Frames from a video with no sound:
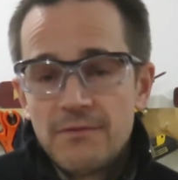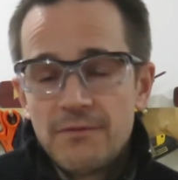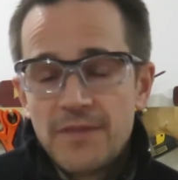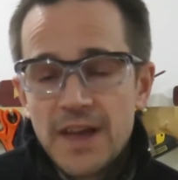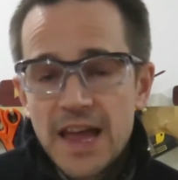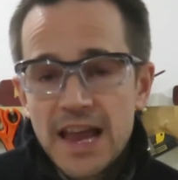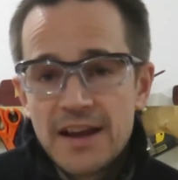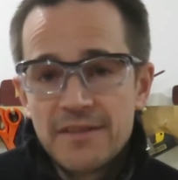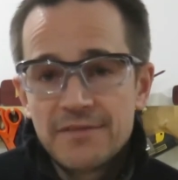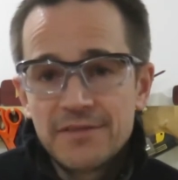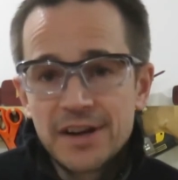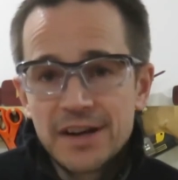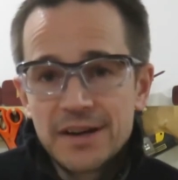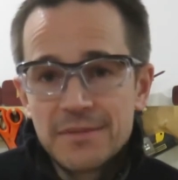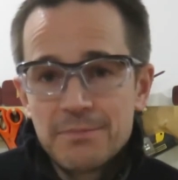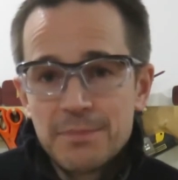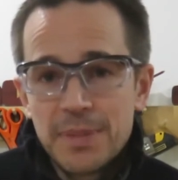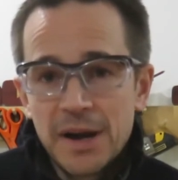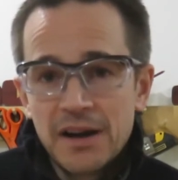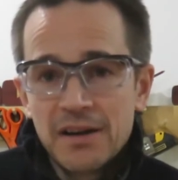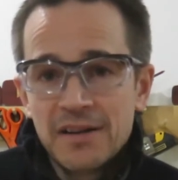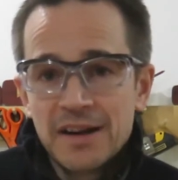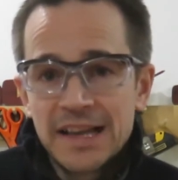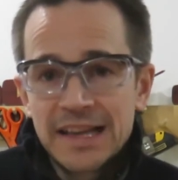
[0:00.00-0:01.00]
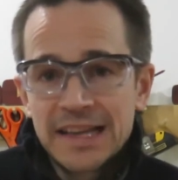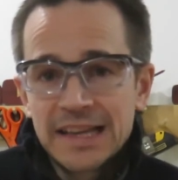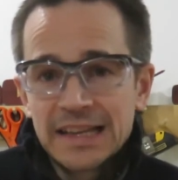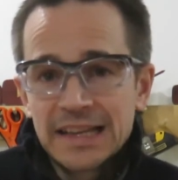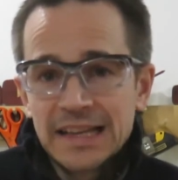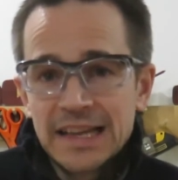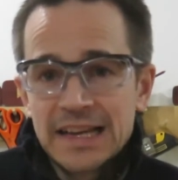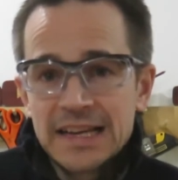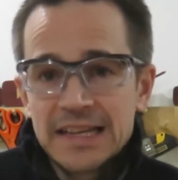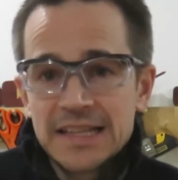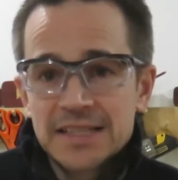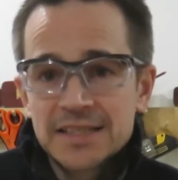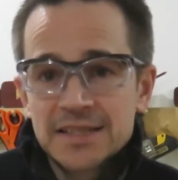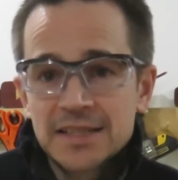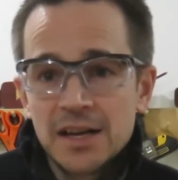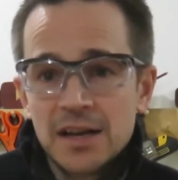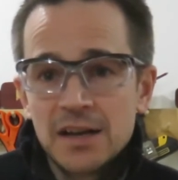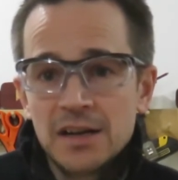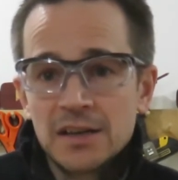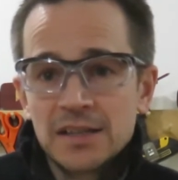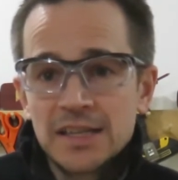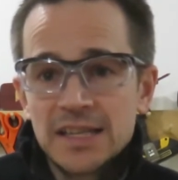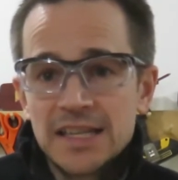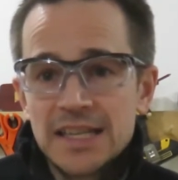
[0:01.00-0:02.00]
favorite Bare Naked Ladies
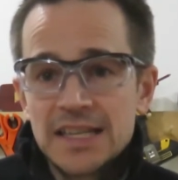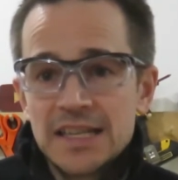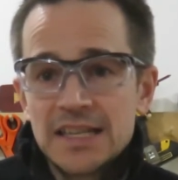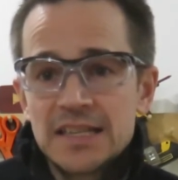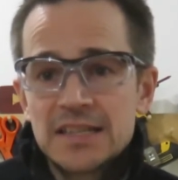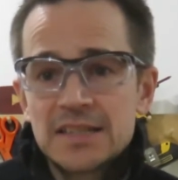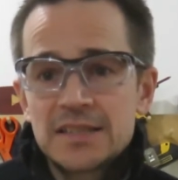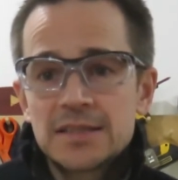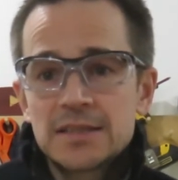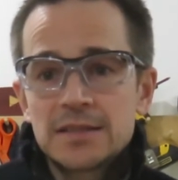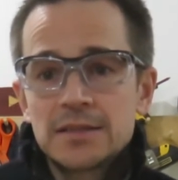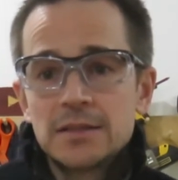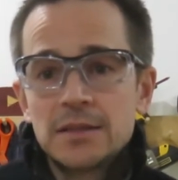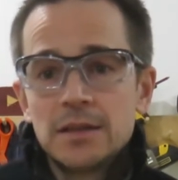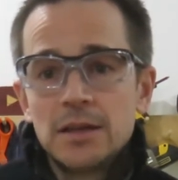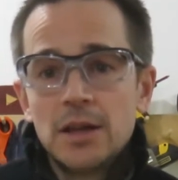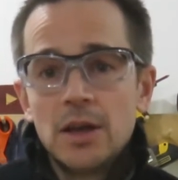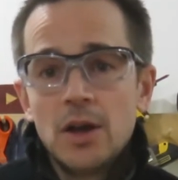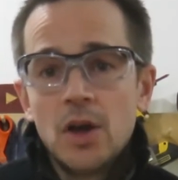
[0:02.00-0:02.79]
song is,